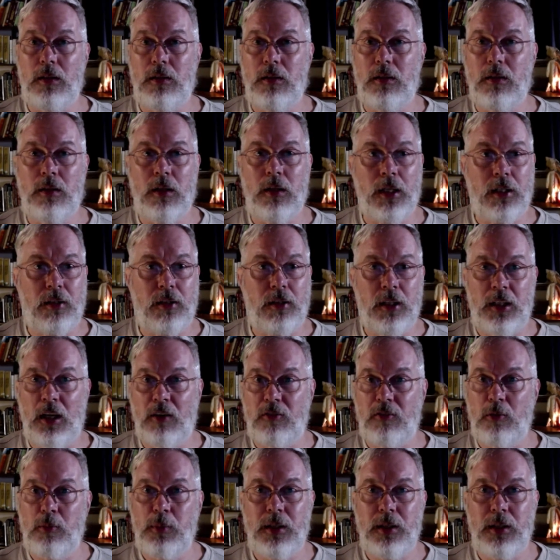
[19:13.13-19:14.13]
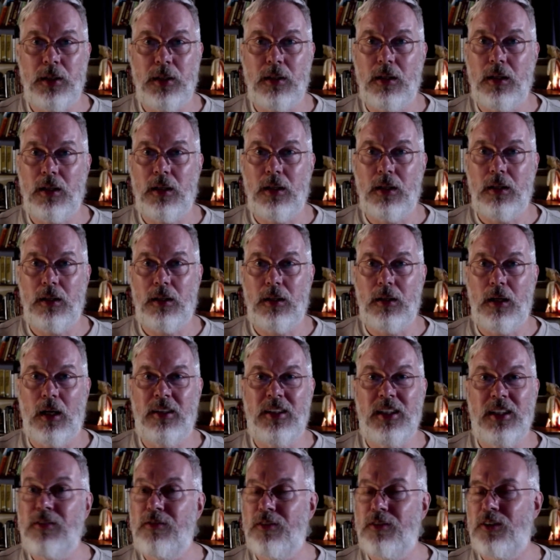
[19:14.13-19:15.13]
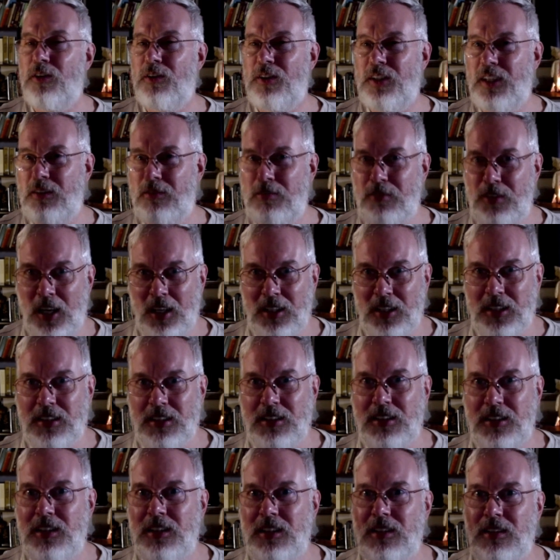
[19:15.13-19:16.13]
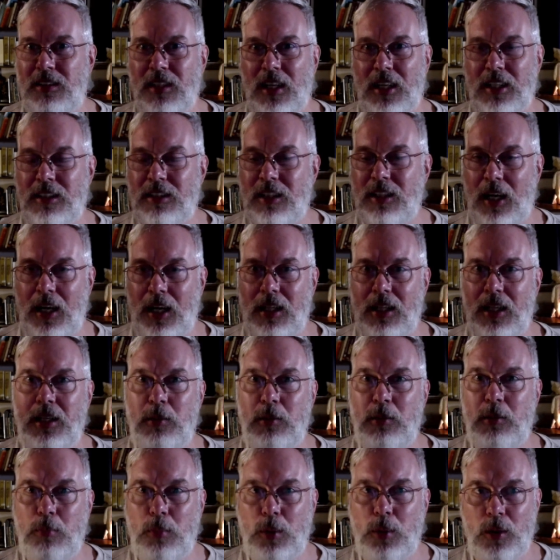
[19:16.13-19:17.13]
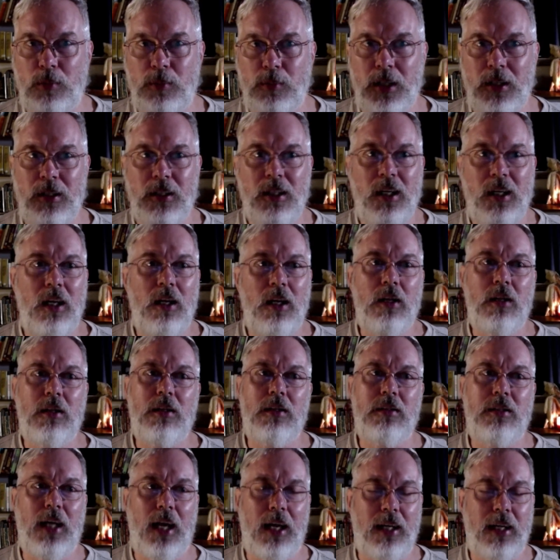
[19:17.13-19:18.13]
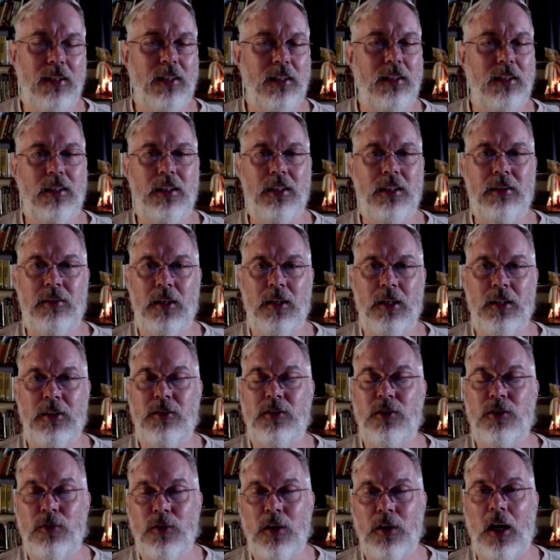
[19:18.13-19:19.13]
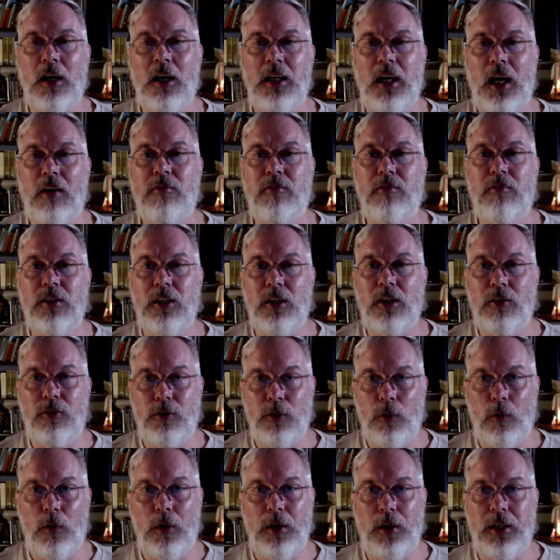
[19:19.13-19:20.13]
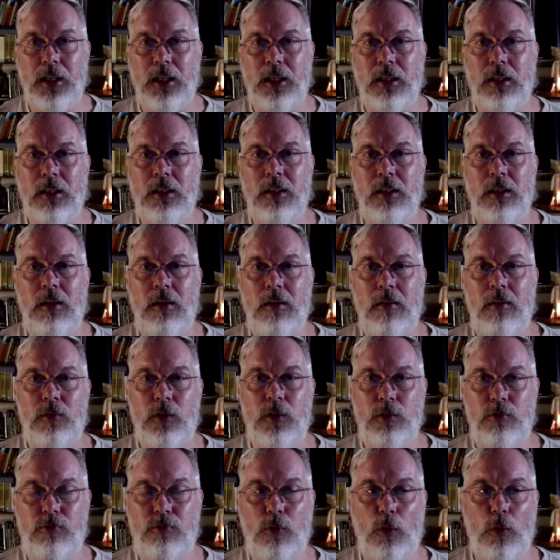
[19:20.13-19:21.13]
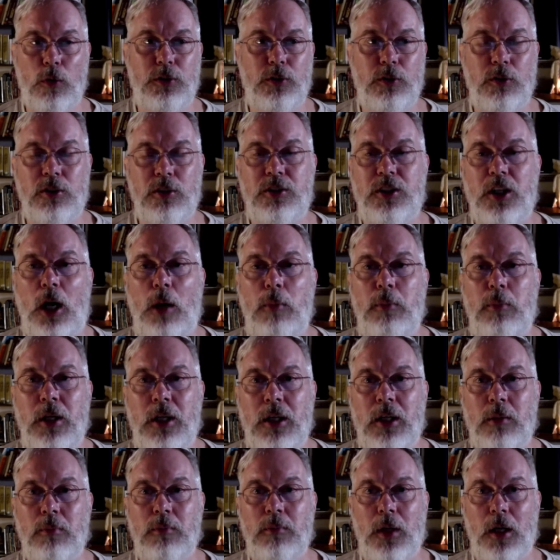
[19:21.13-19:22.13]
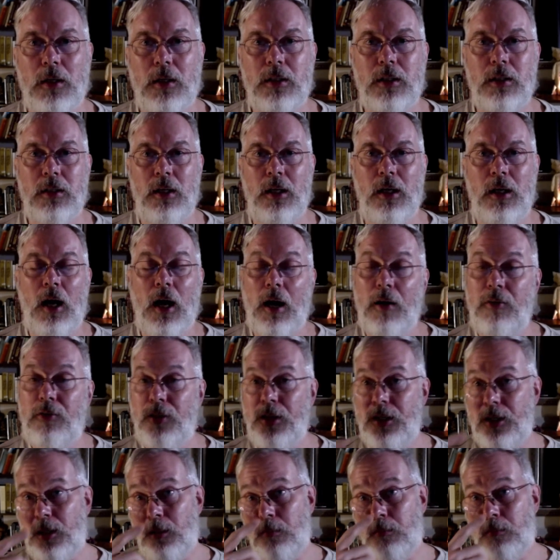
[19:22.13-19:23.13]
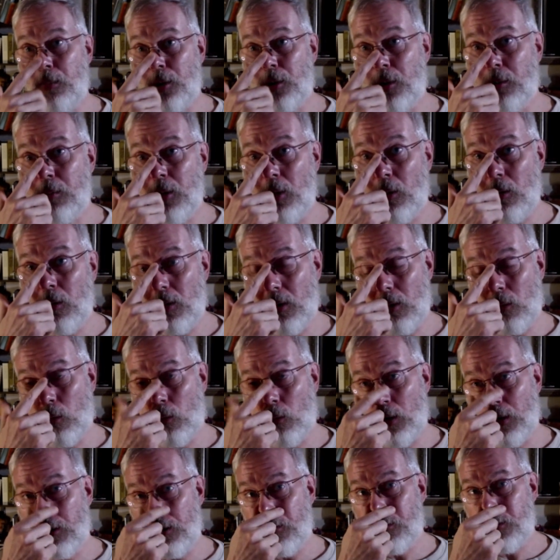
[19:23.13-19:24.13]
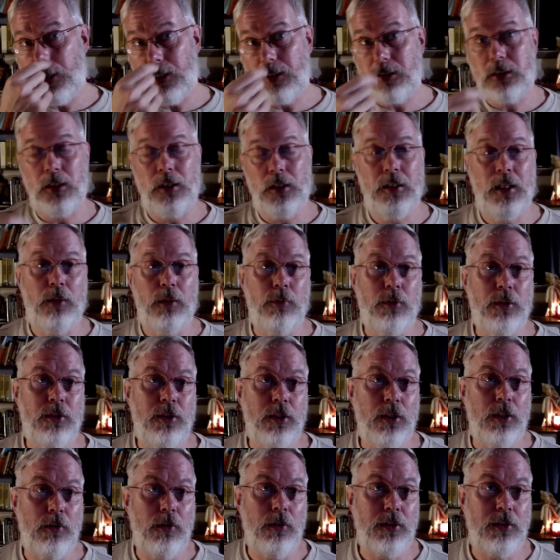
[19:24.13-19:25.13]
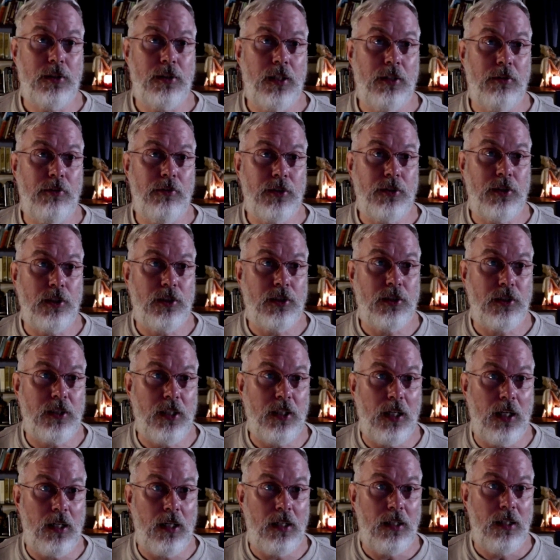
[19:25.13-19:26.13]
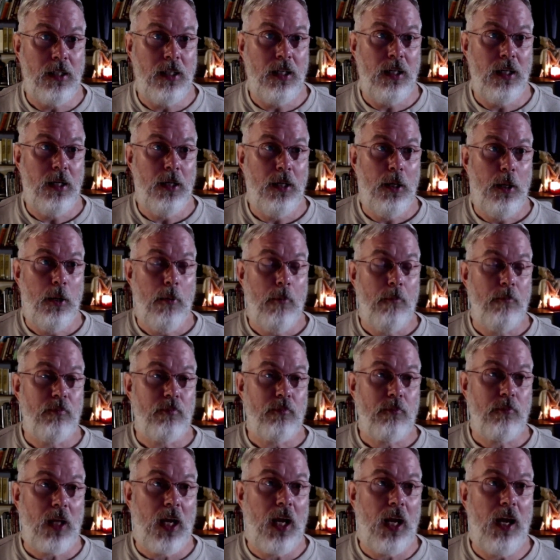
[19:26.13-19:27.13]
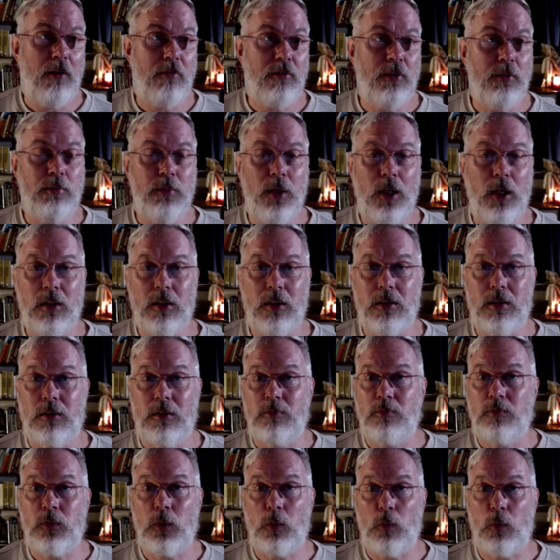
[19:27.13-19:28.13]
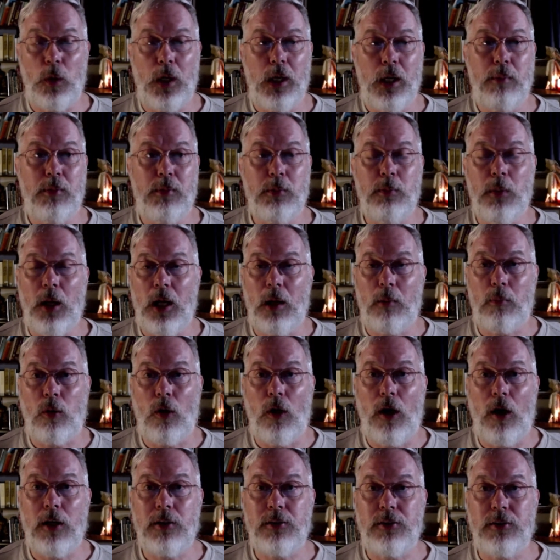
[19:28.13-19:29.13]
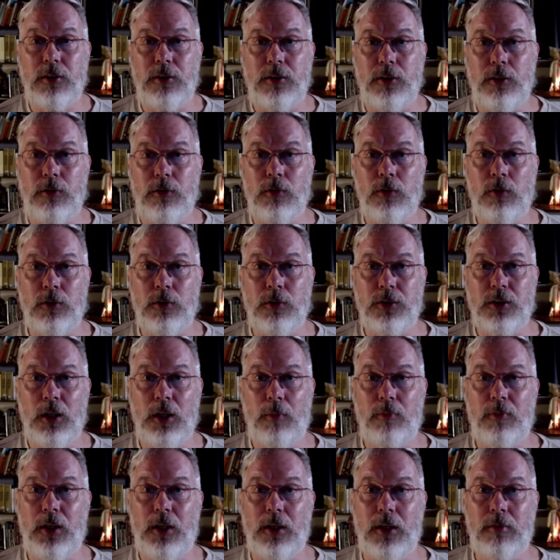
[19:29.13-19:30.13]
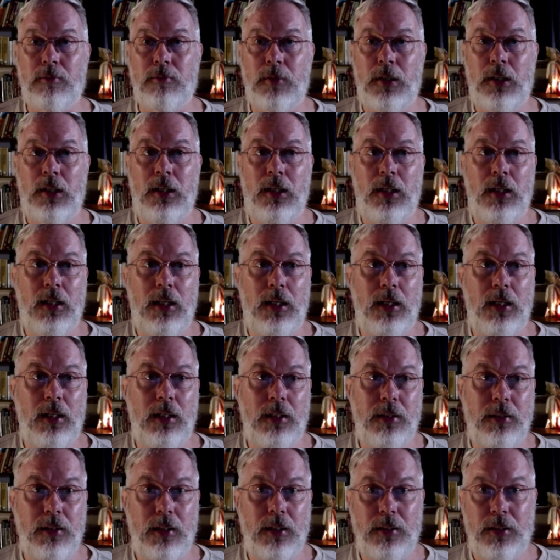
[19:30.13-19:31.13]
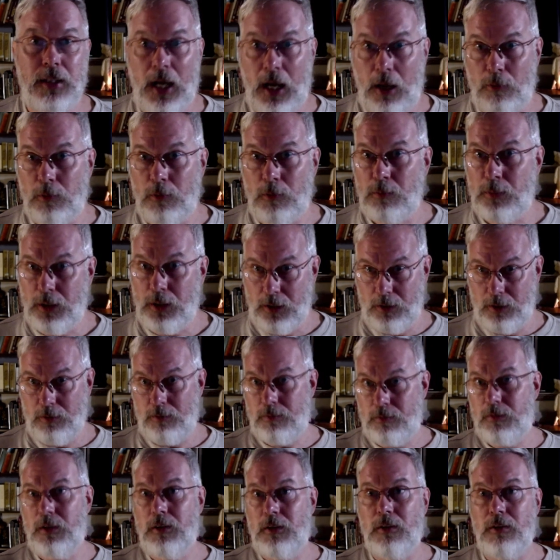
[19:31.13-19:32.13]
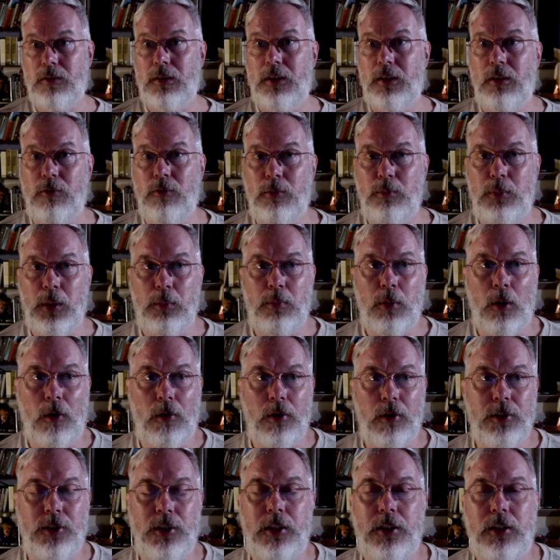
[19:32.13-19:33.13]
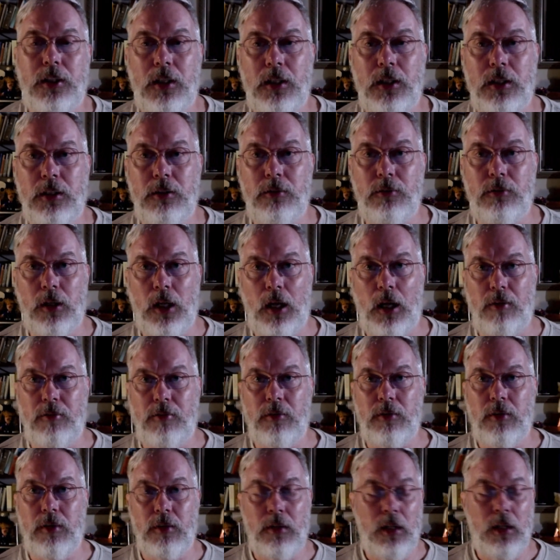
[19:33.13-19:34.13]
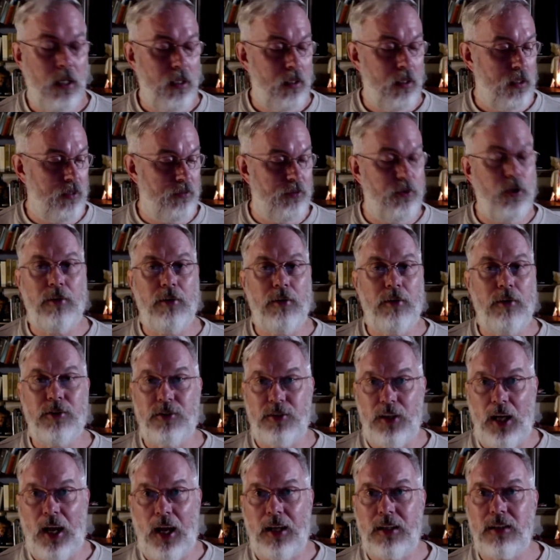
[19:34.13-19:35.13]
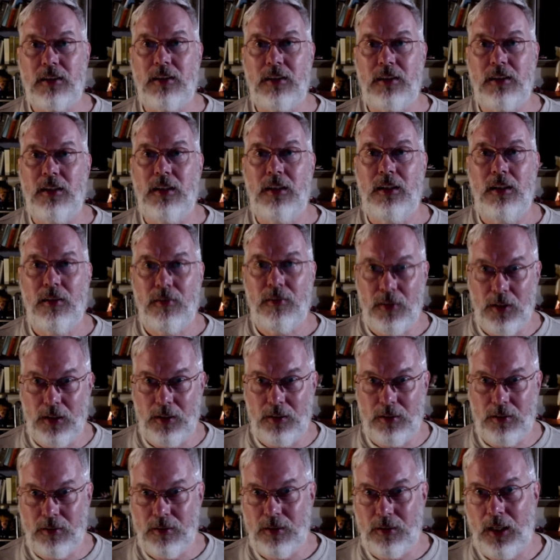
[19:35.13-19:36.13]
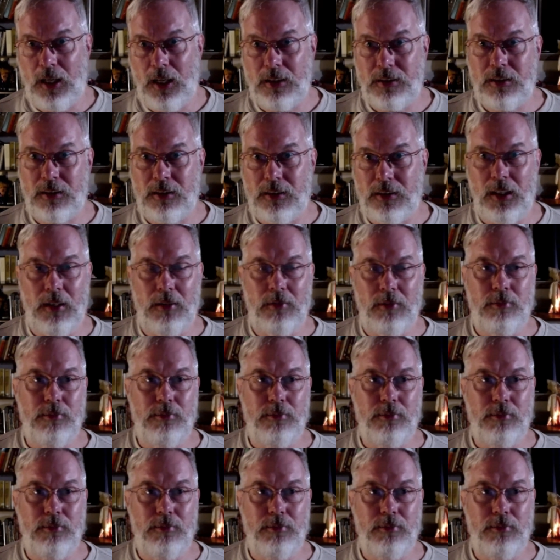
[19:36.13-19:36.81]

the government, even though they've done it in like Thailand and Burma, technically they do not have the authority to force you to stop being a monk. I think in Burma, one of the things that they would do is they would just have the monk raped by a prostitute or something. And then that would be, he would be parajika. He would have, if you have sex, then that's it.